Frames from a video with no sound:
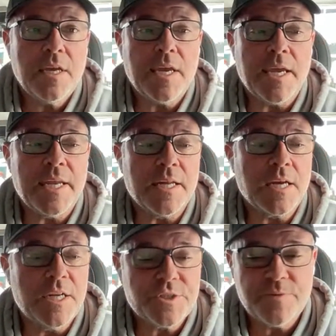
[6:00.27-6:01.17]
in a
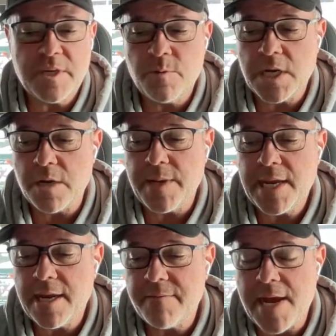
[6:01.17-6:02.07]
country where we
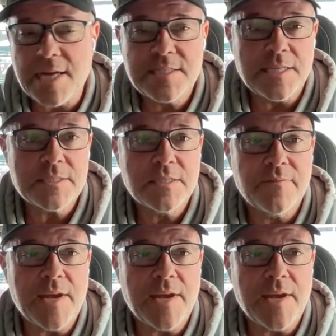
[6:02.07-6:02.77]
have access to